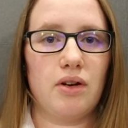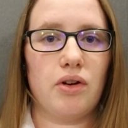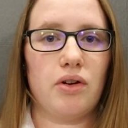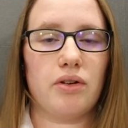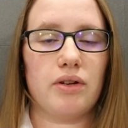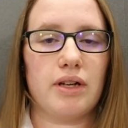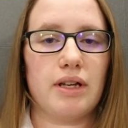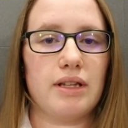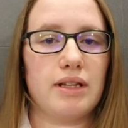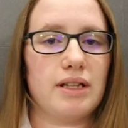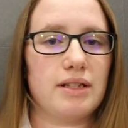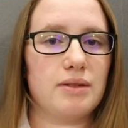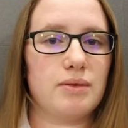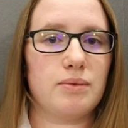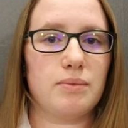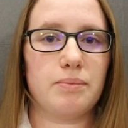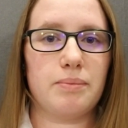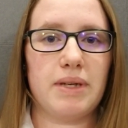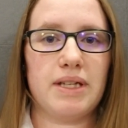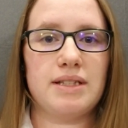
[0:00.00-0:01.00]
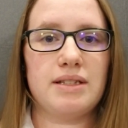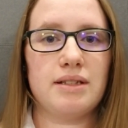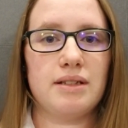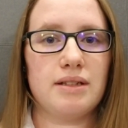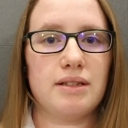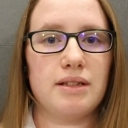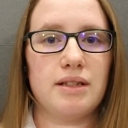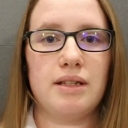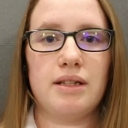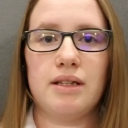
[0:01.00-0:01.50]
Okay, that's
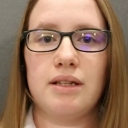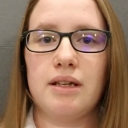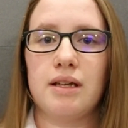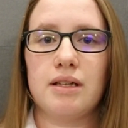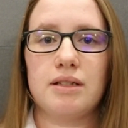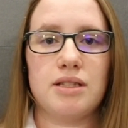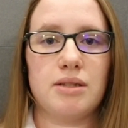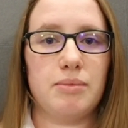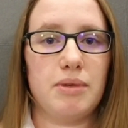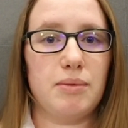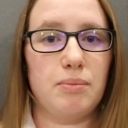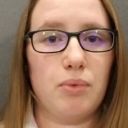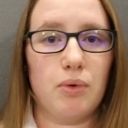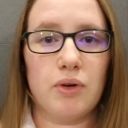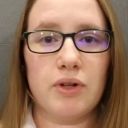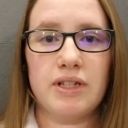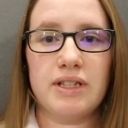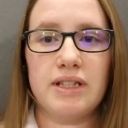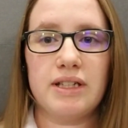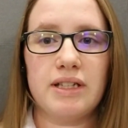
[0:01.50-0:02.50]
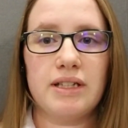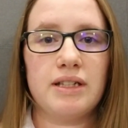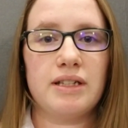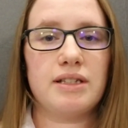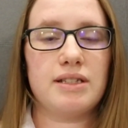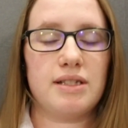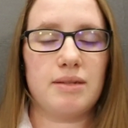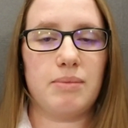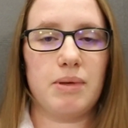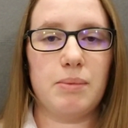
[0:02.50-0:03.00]
basically to be born again,
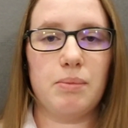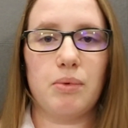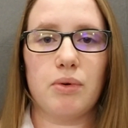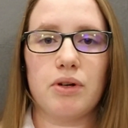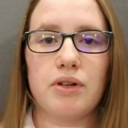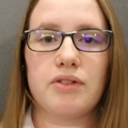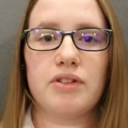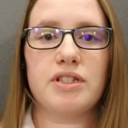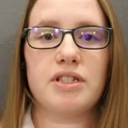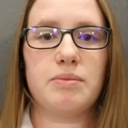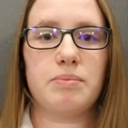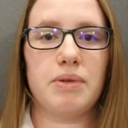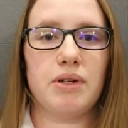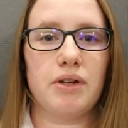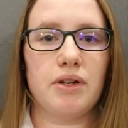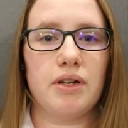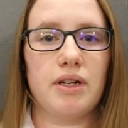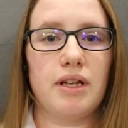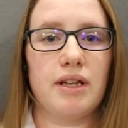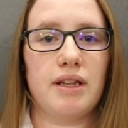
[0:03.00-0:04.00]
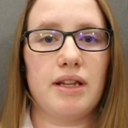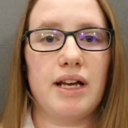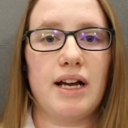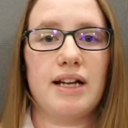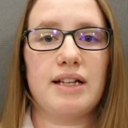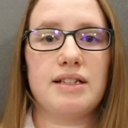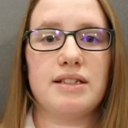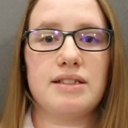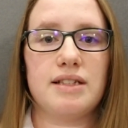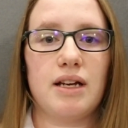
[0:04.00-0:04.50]
is to be born of the Spirit, and
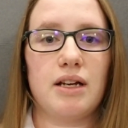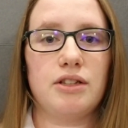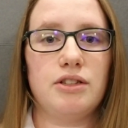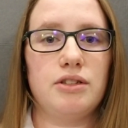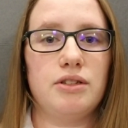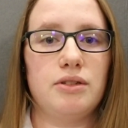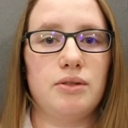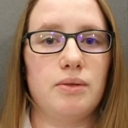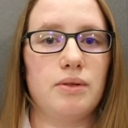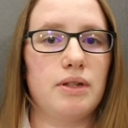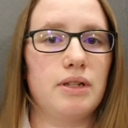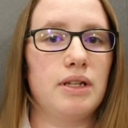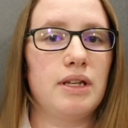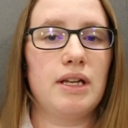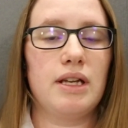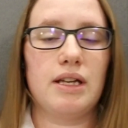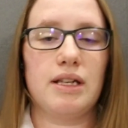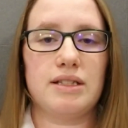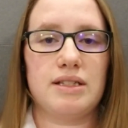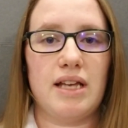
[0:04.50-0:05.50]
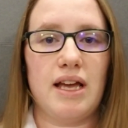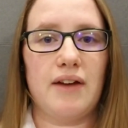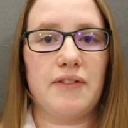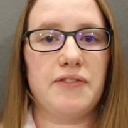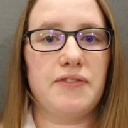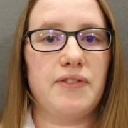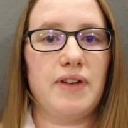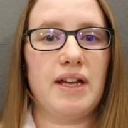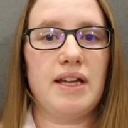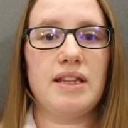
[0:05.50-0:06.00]
that is how you do it, is have
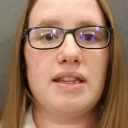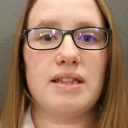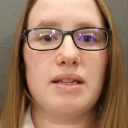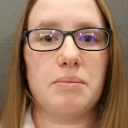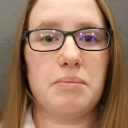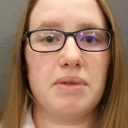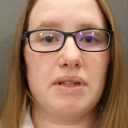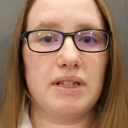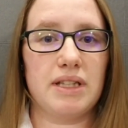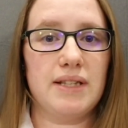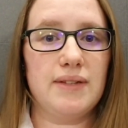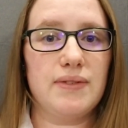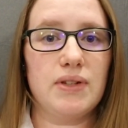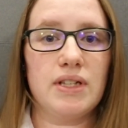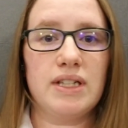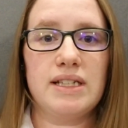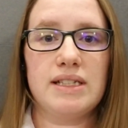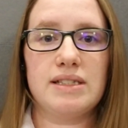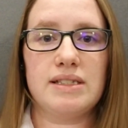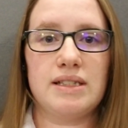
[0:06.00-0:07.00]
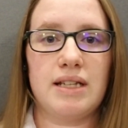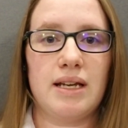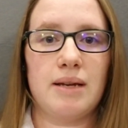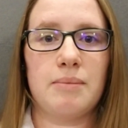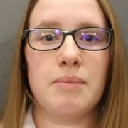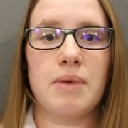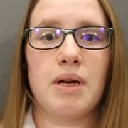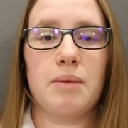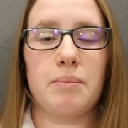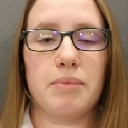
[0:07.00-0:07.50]
faith, believe on His
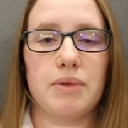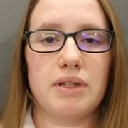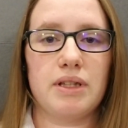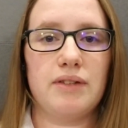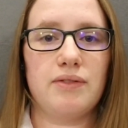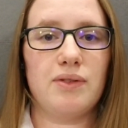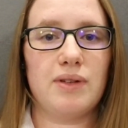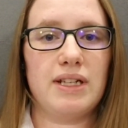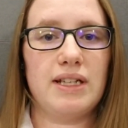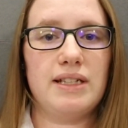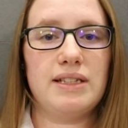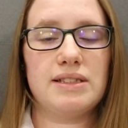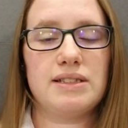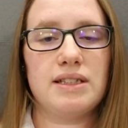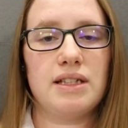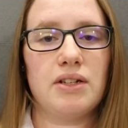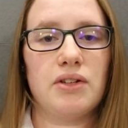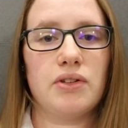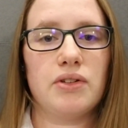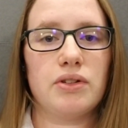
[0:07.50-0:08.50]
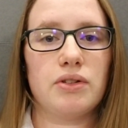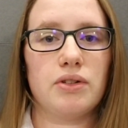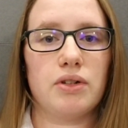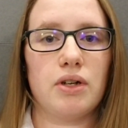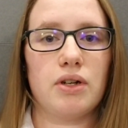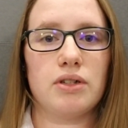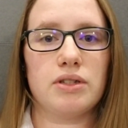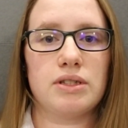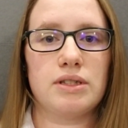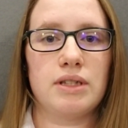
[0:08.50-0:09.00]
name, believe what He's done on the
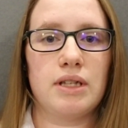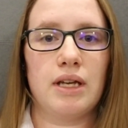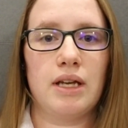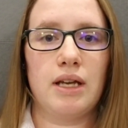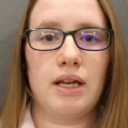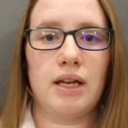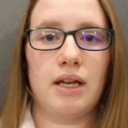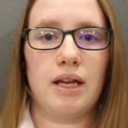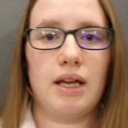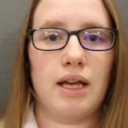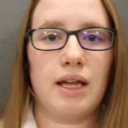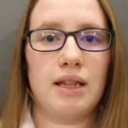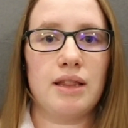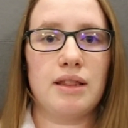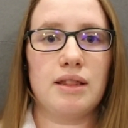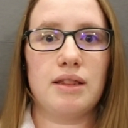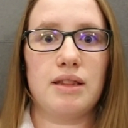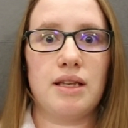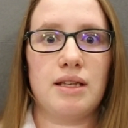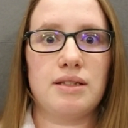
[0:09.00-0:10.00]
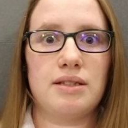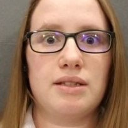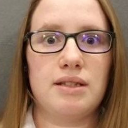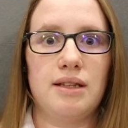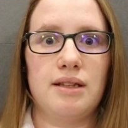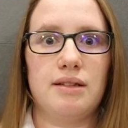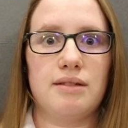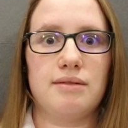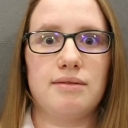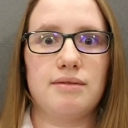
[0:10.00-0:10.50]
cross, and that's
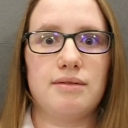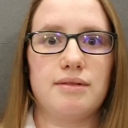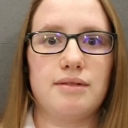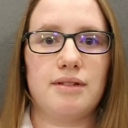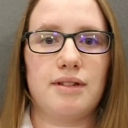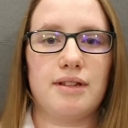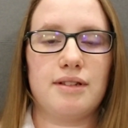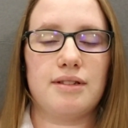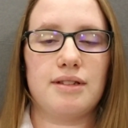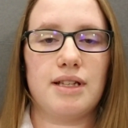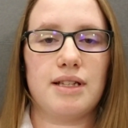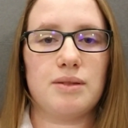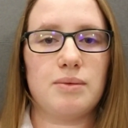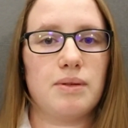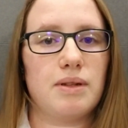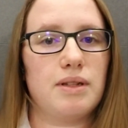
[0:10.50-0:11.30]
it. That's